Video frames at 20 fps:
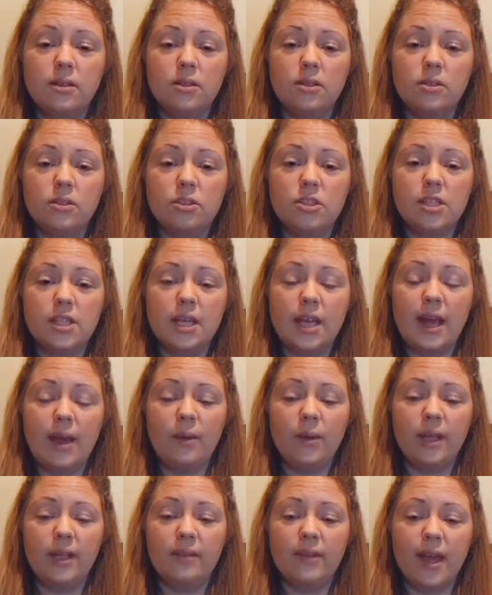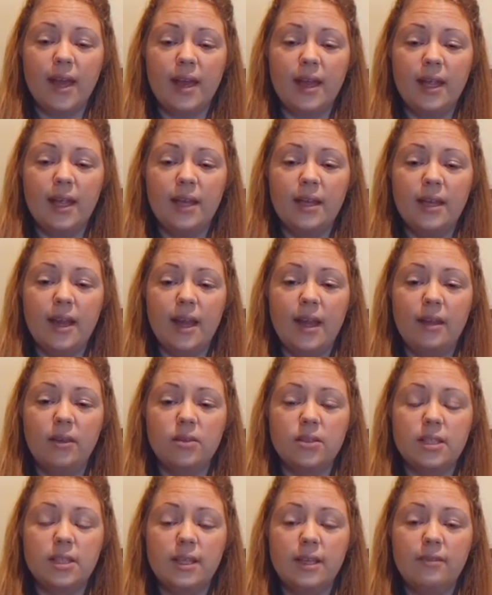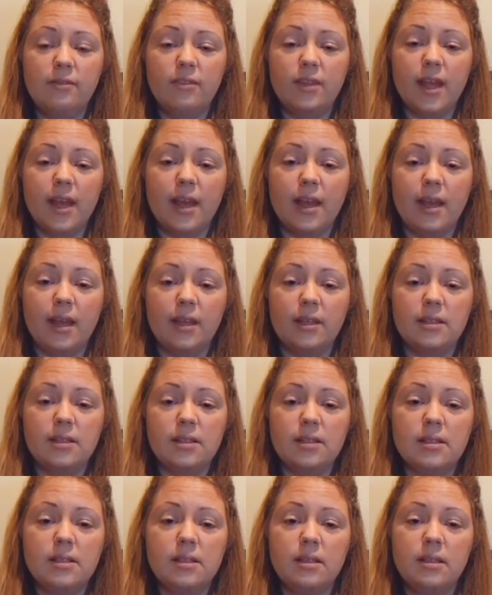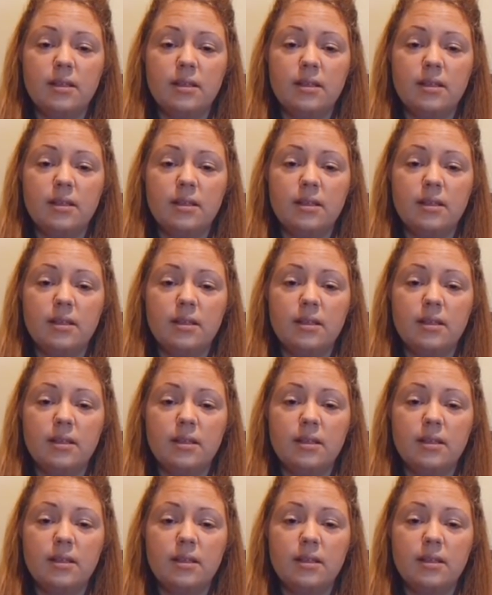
Just allowing that inhale to lift the hands